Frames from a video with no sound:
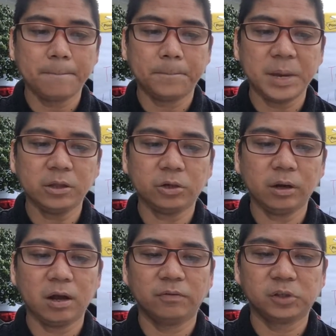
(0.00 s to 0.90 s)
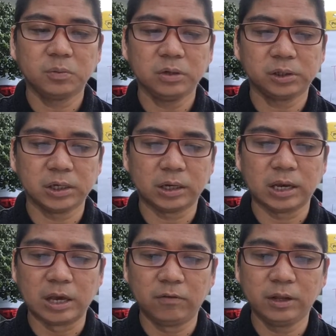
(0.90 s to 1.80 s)
Peter loves music.
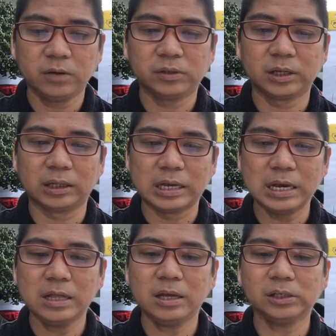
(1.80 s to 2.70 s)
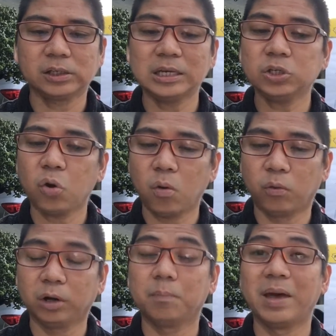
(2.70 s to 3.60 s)
He believes that he does his
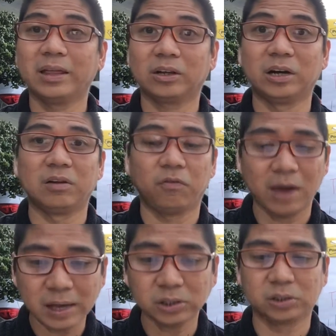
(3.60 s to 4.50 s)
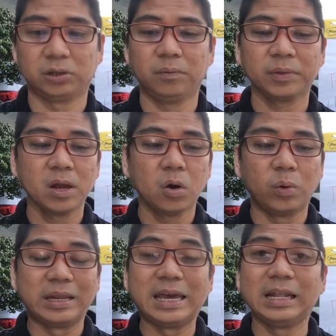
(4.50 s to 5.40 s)
homework better and faster
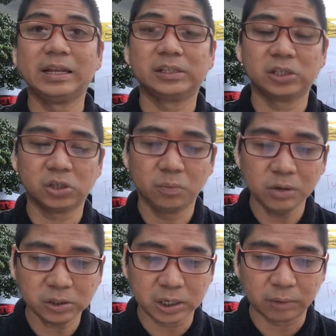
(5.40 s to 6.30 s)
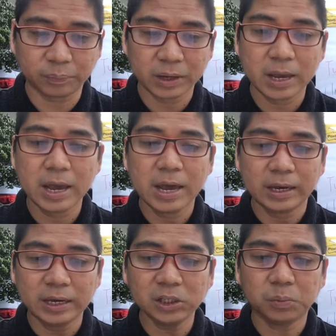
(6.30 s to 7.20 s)
when he listens to music.
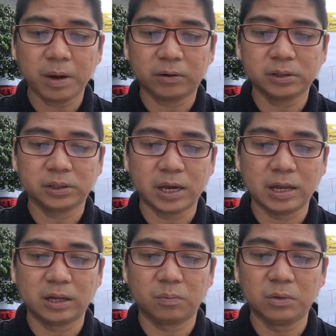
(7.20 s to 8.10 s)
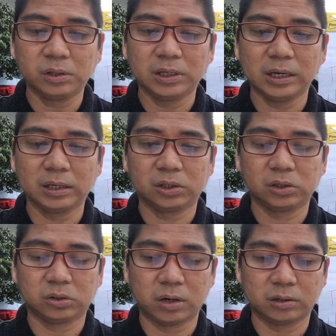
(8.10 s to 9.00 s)
His parents say that music is
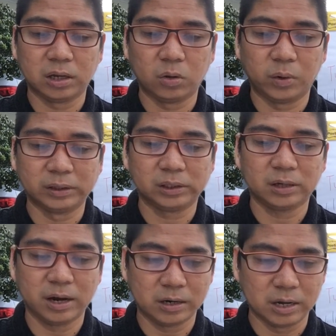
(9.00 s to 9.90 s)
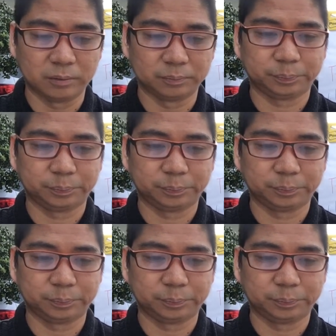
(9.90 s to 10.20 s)
distracting when studying.